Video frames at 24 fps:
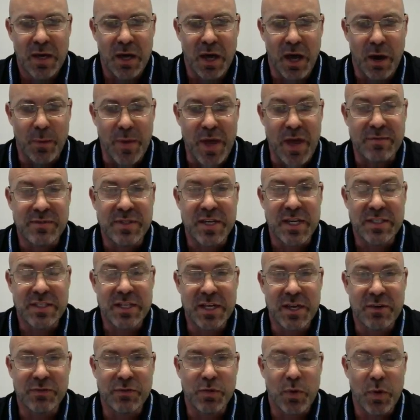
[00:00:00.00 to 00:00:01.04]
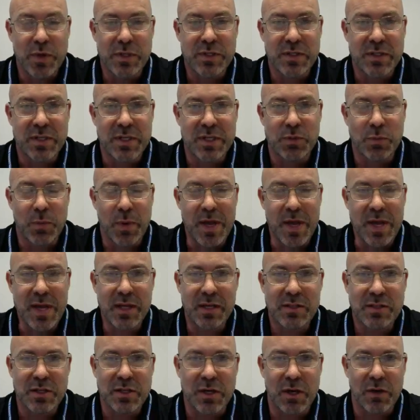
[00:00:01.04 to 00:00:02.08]
We have testing, of course, this
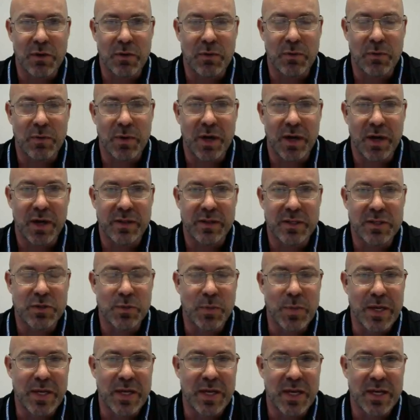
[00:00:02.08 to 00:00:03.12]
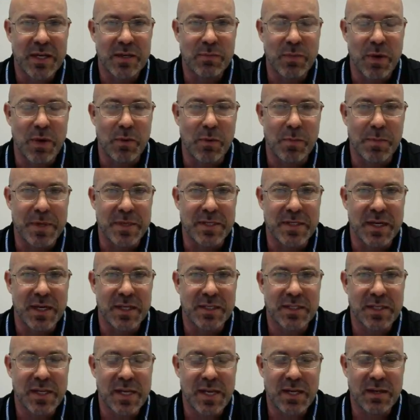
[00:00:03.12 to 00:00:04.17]
week. So this weekend we will be
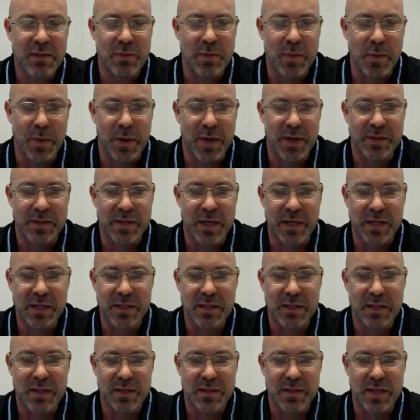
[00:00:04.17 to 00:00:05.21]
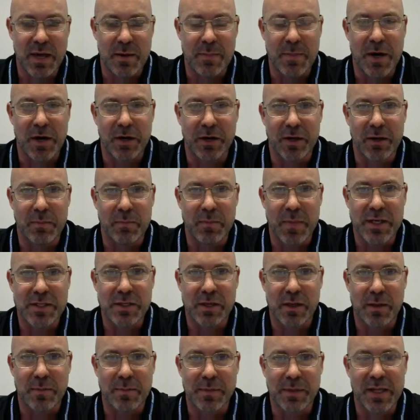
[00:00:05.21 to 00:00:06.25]
testing. We want to thank the American
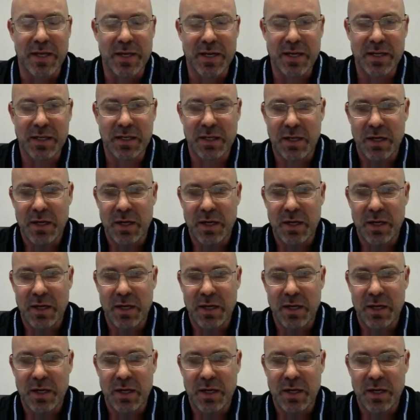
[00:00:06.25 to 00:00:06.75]
Muslim Clinic,